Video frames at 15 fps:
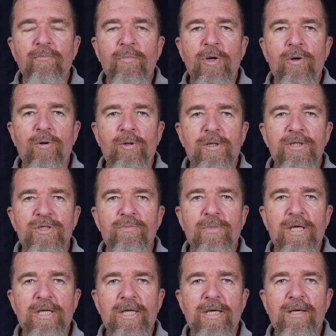Mirrorless
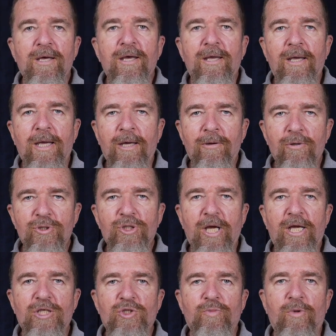meaning
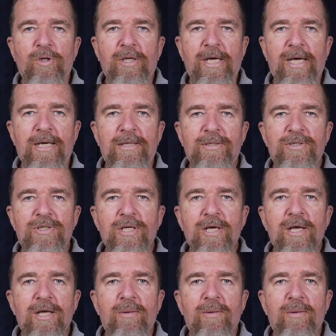interchangeable lens,